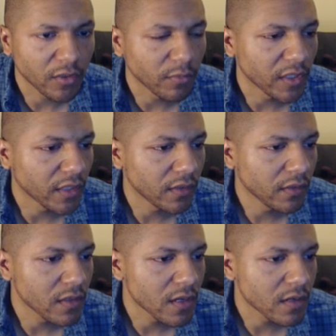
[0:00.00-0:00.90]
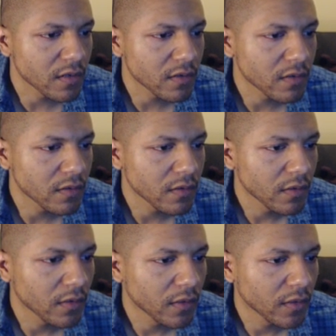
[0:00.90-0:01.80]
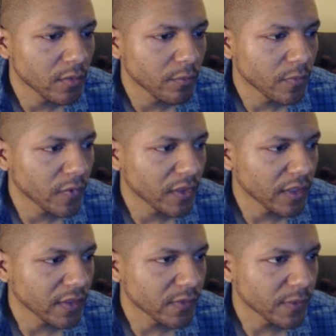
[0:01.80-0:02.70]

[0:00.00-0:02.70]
you may not need that. That's